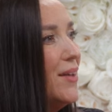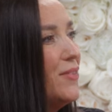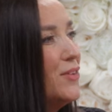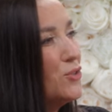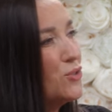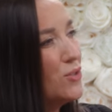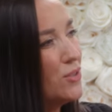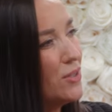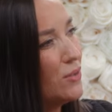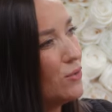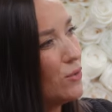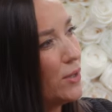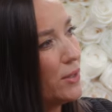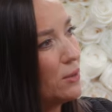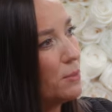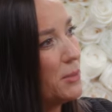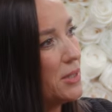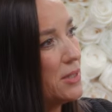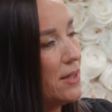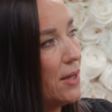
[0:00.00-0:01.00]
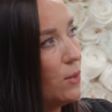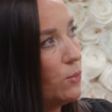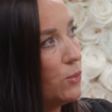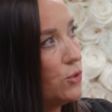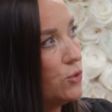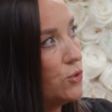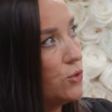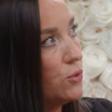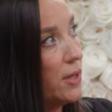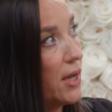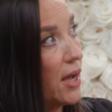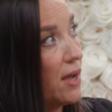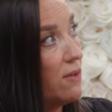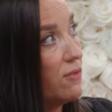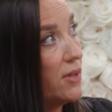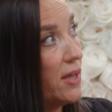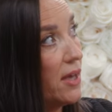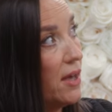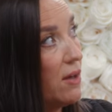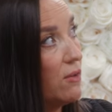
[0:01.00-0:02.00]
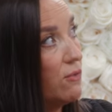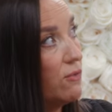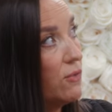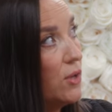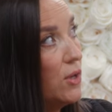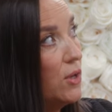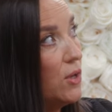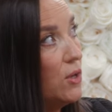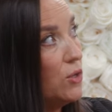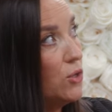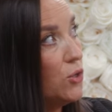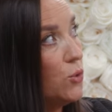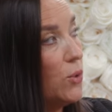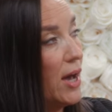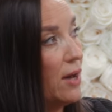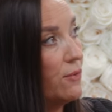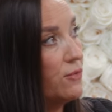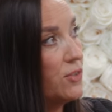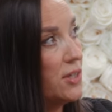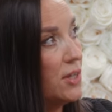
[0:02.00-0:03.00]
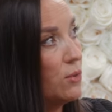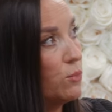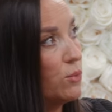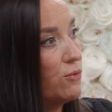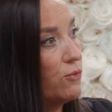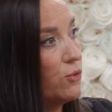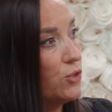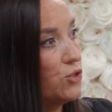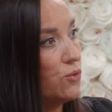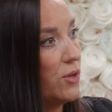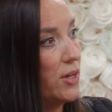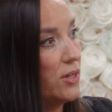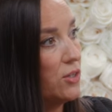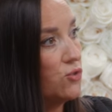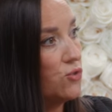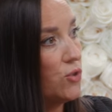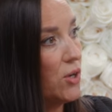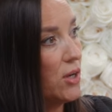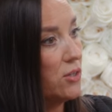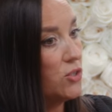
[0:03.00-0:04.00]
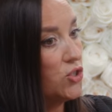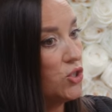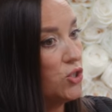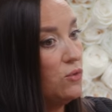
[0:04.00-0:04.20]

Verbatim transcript: And there's another element to that when you're doing IVF you have to get refrigerated drugs.